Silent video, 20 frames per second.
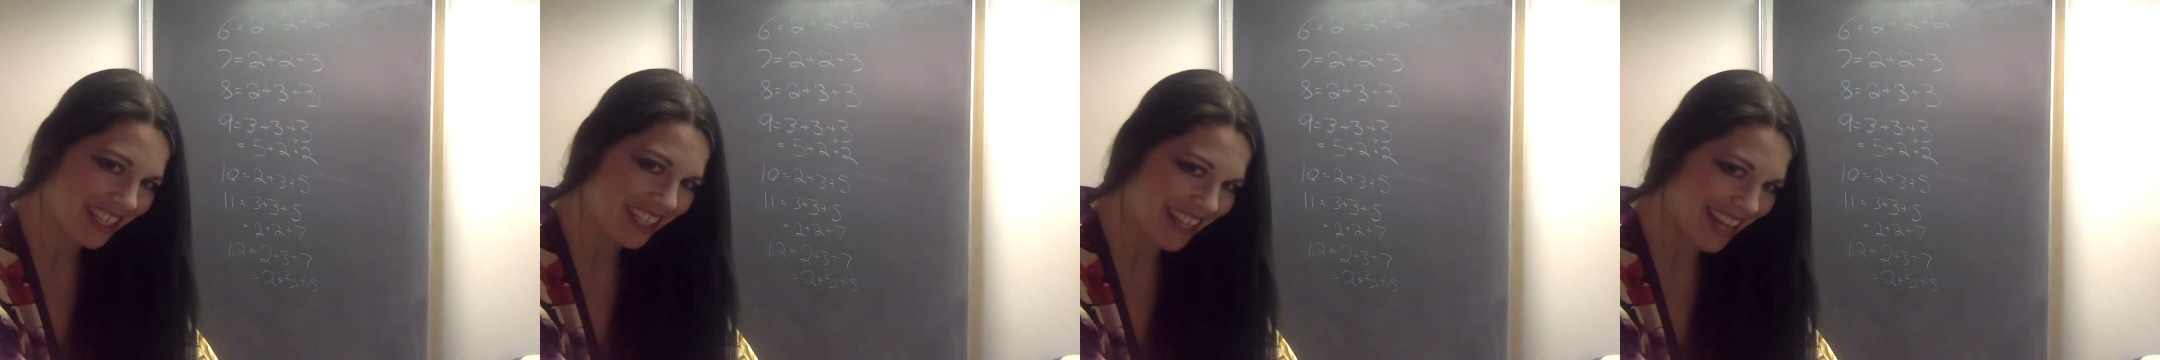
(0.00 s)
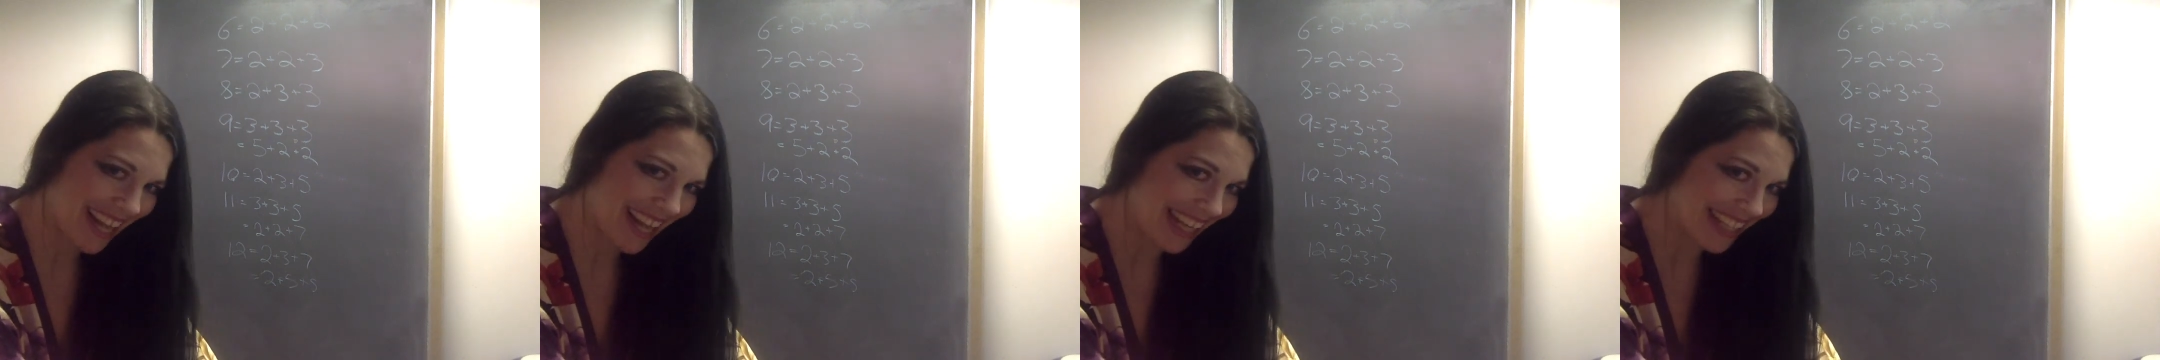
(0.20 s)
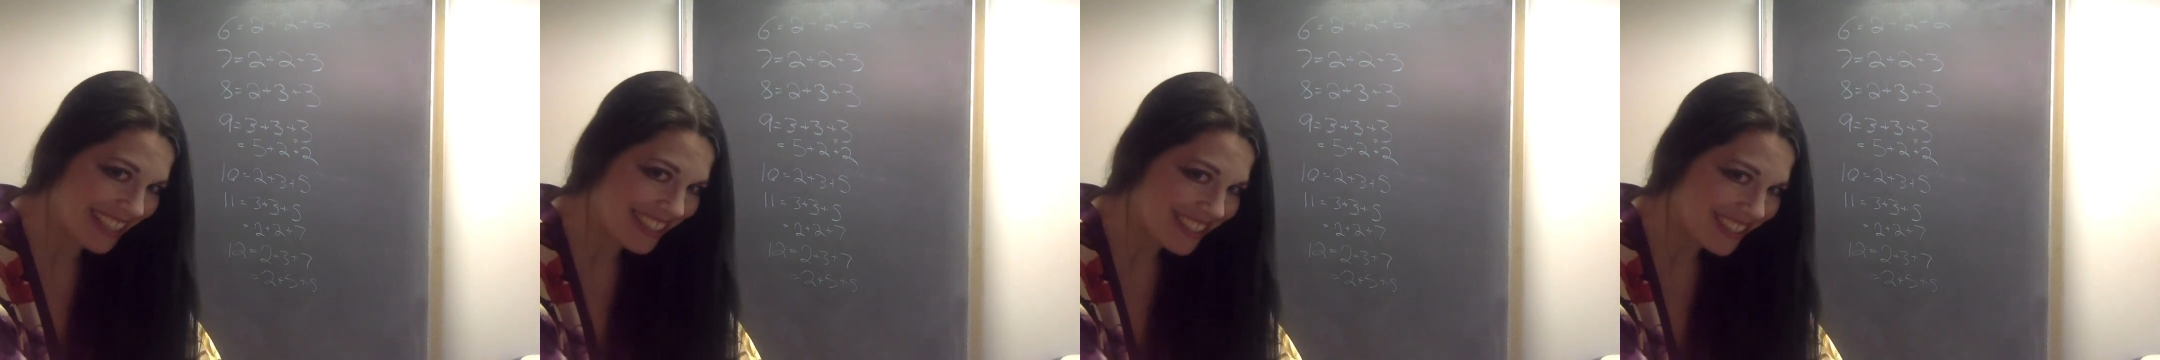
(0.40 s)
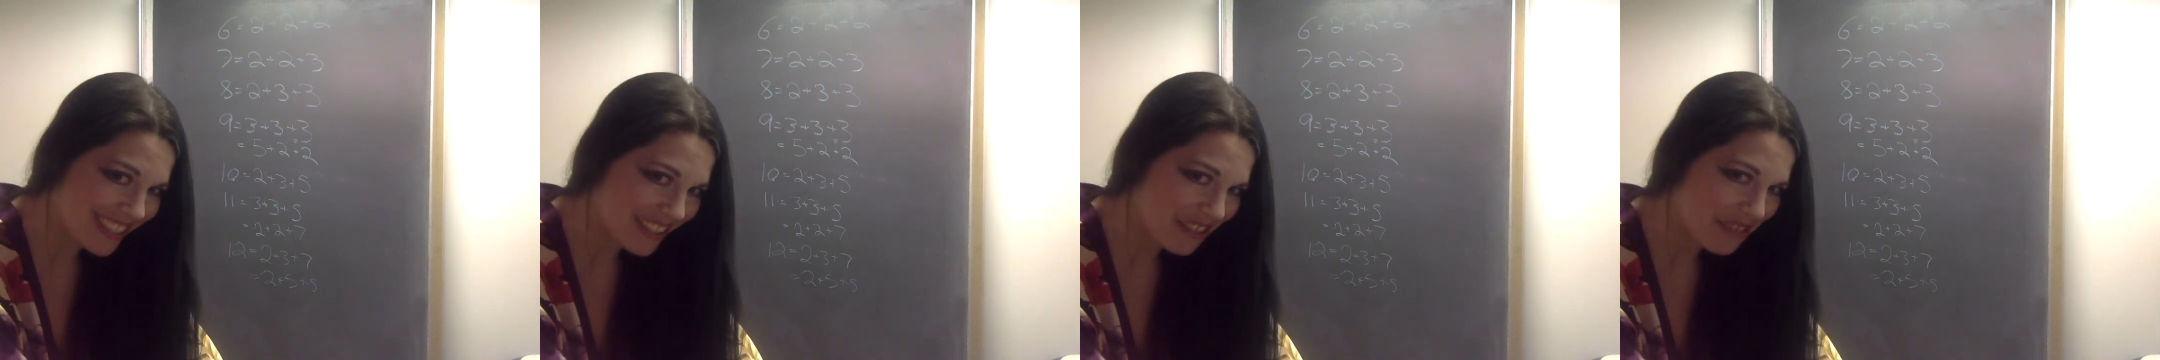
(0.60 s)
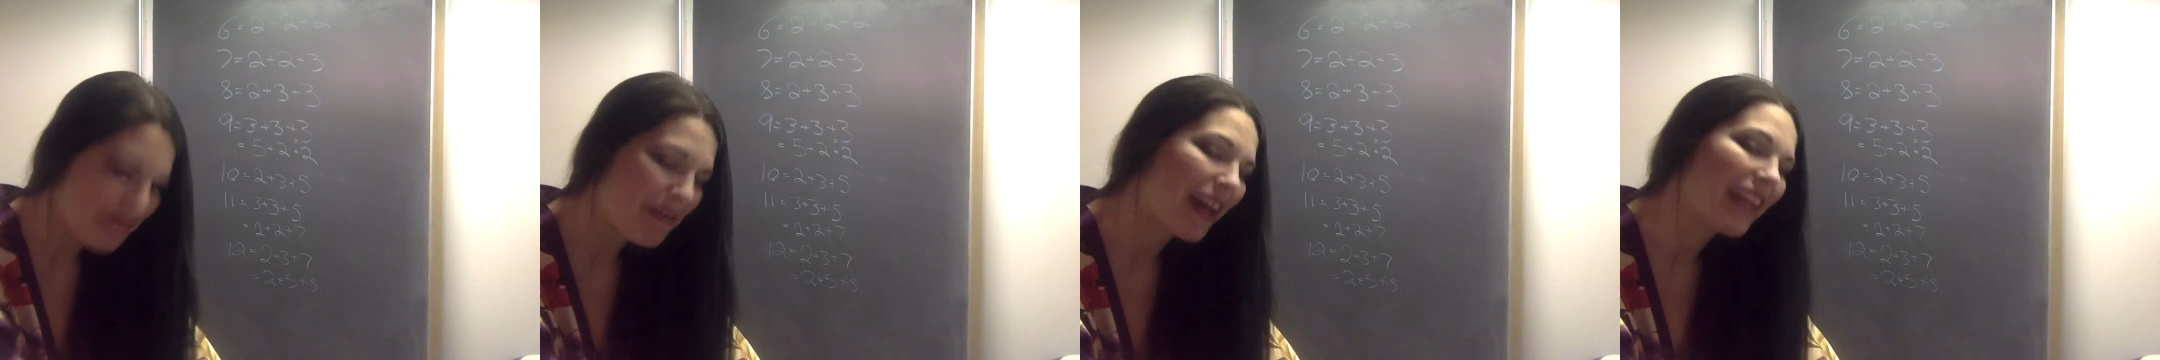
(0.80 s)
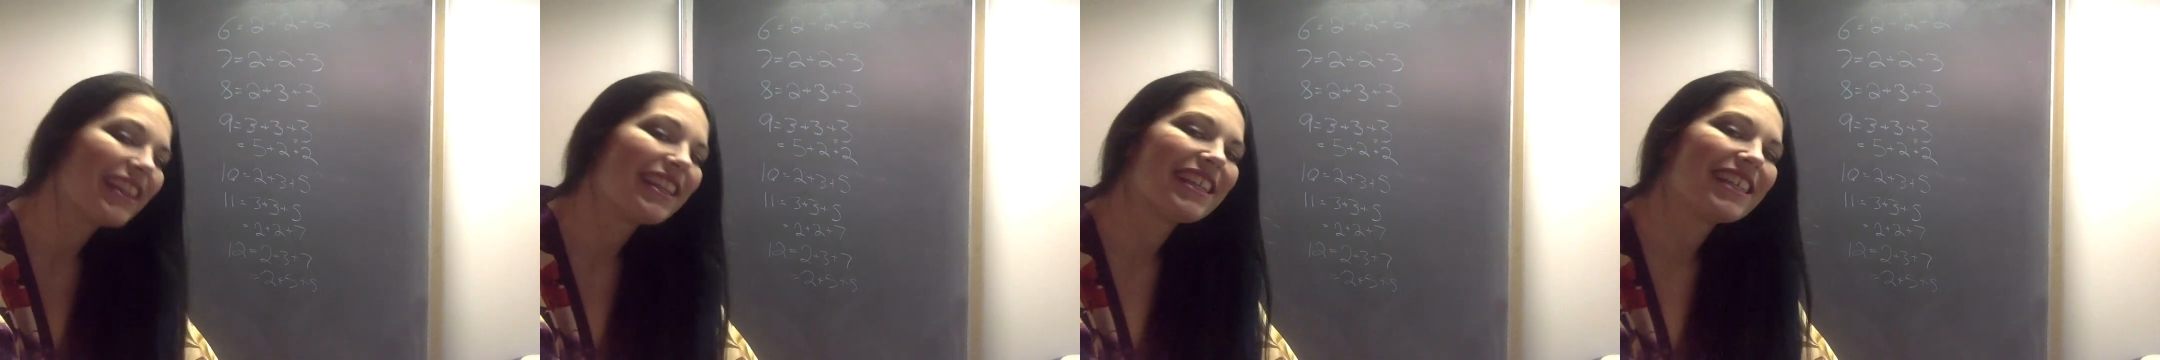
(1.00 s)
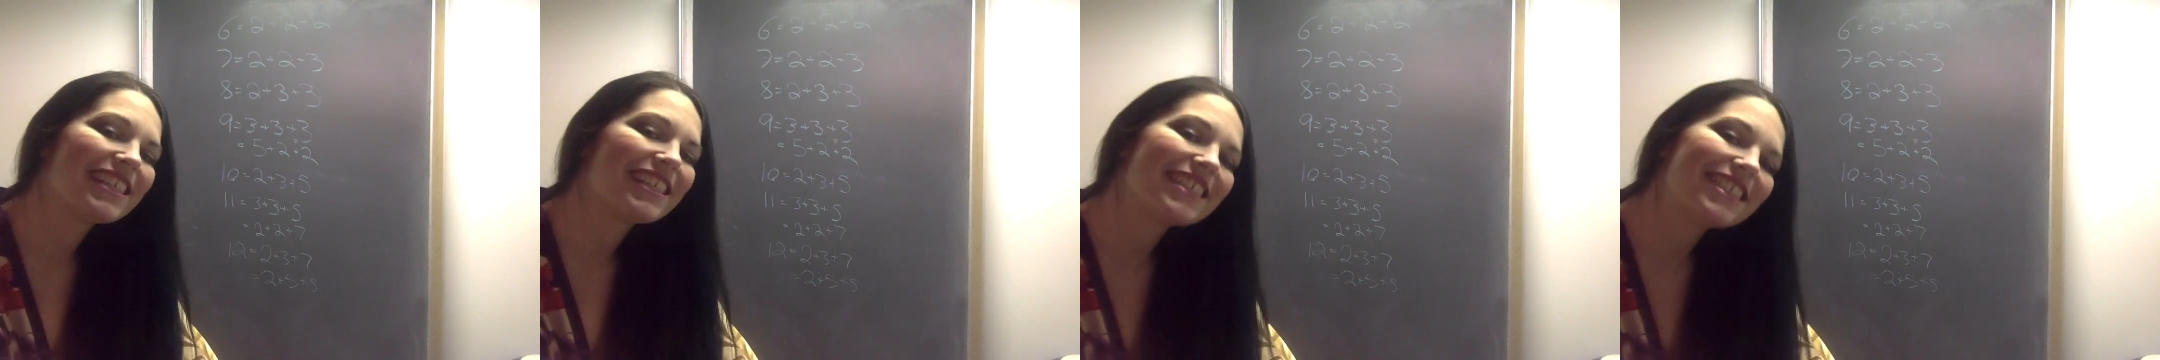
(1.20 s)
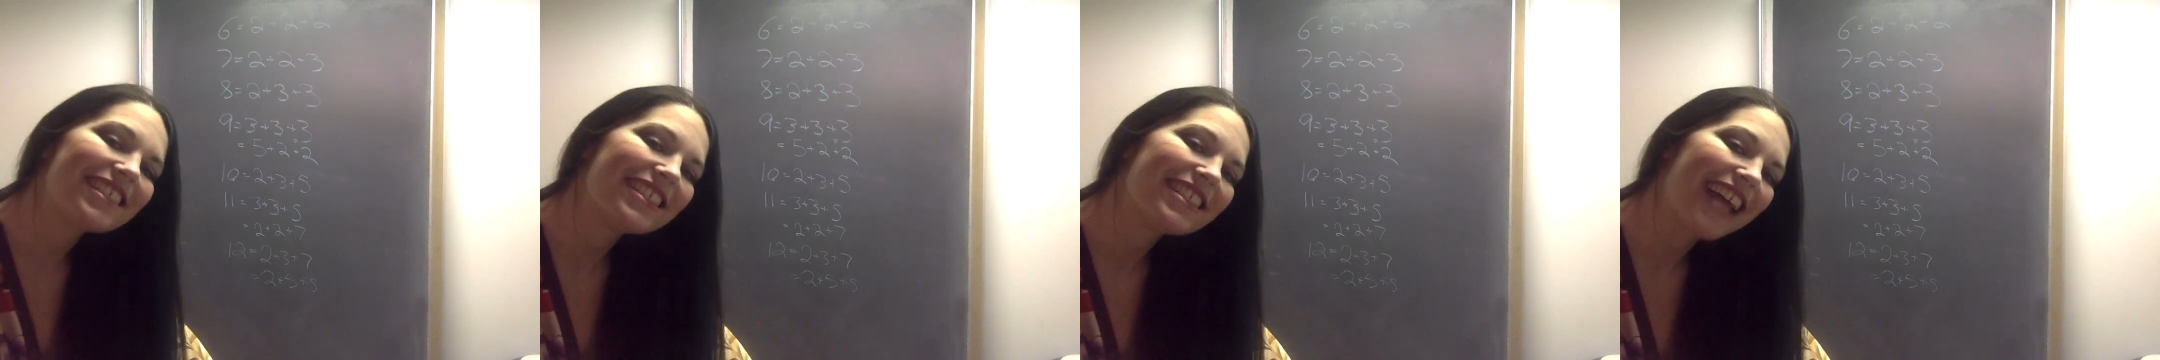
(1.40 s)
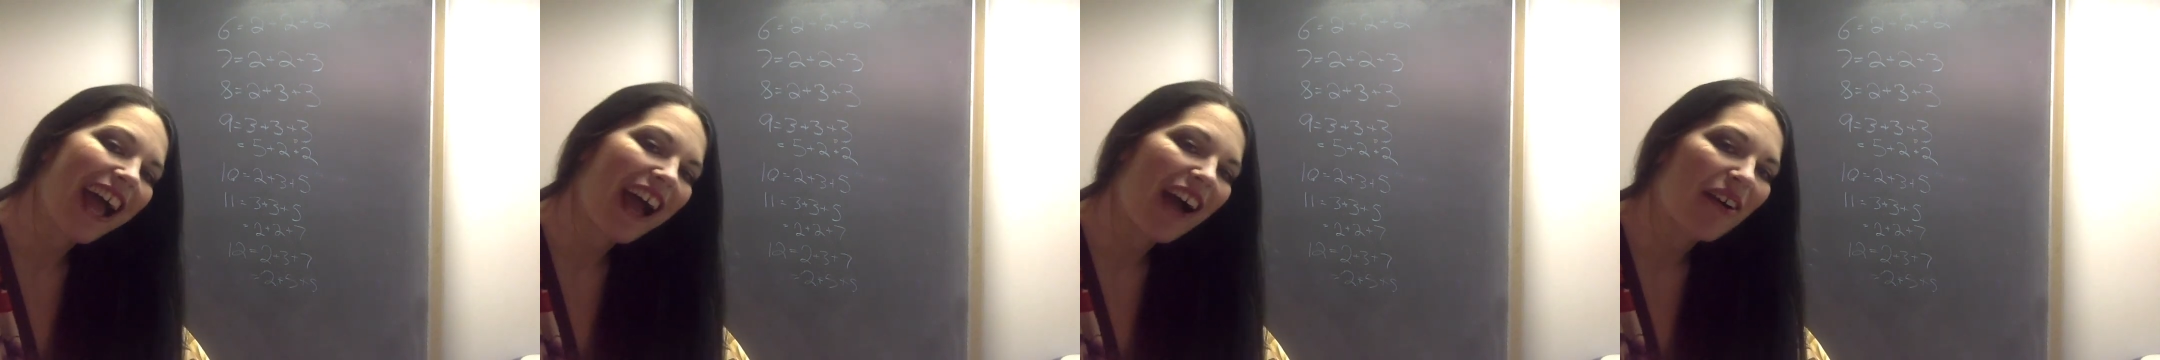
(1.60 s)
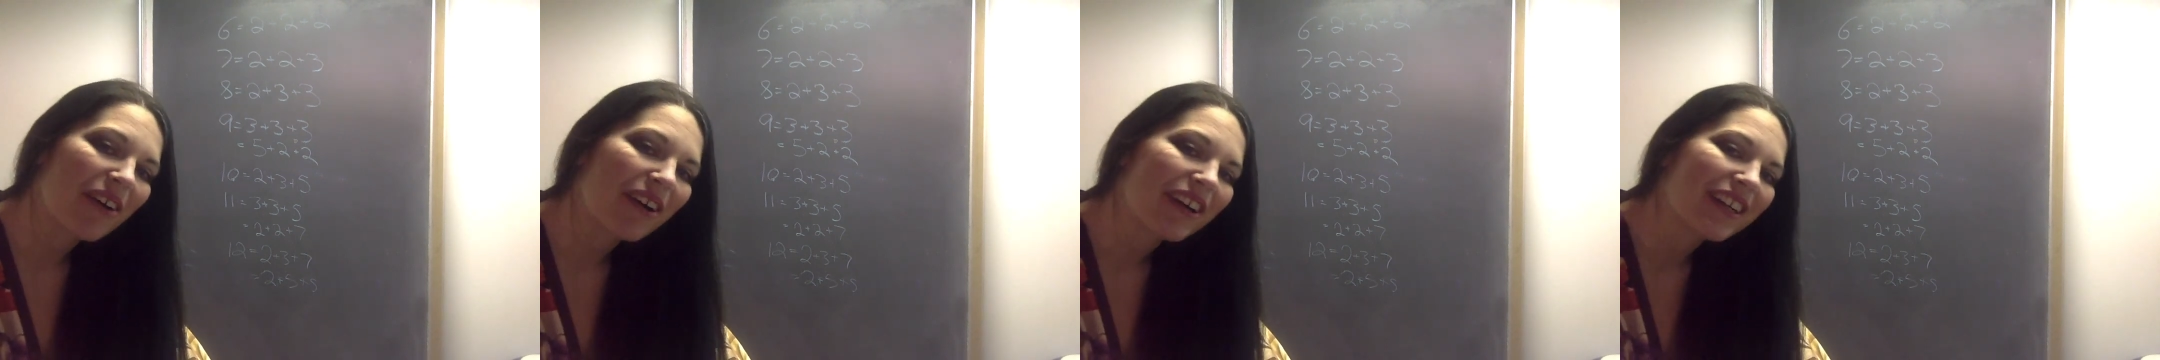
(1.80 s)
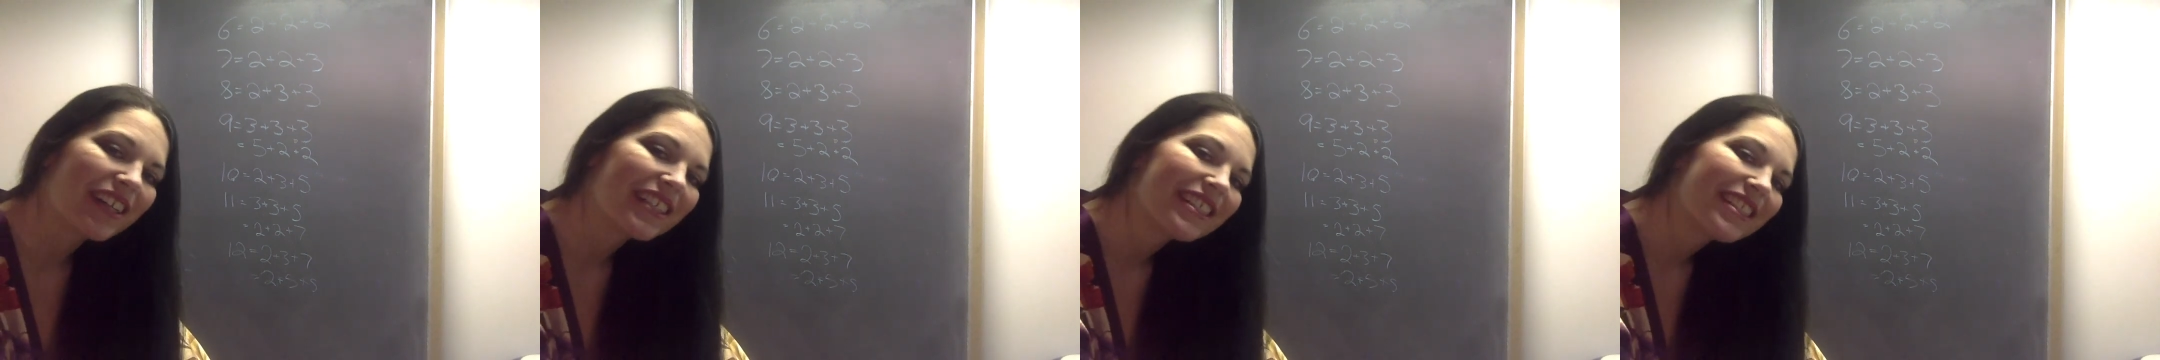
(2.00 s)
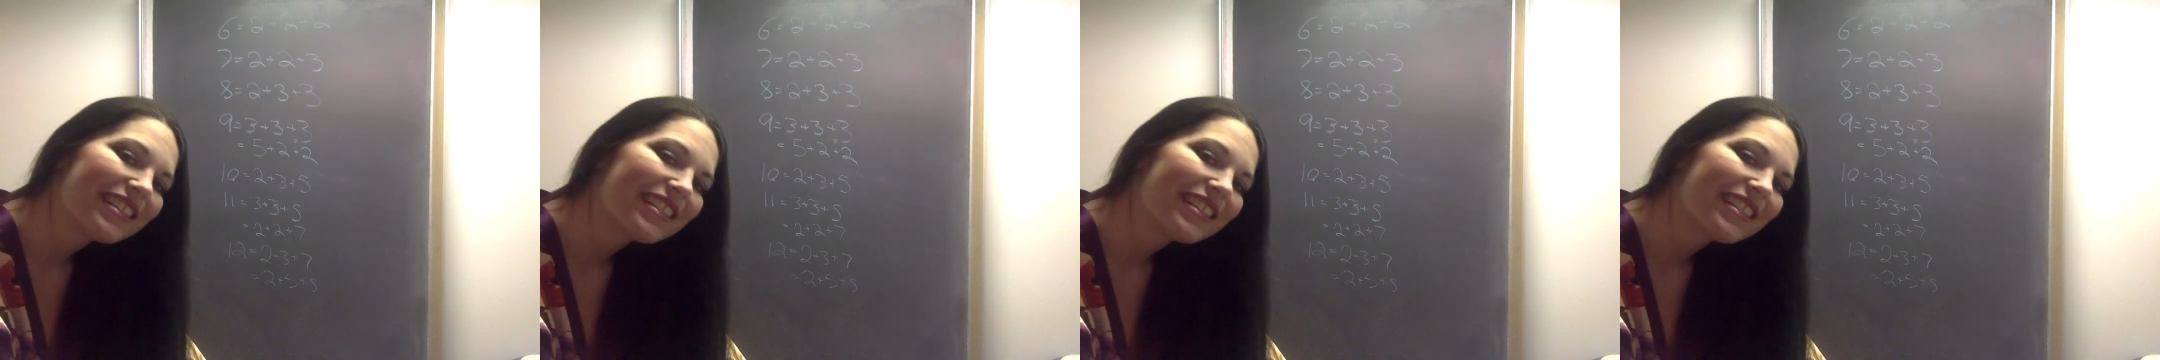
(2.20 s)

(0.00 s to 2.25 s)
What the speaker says: lying to you about the shower.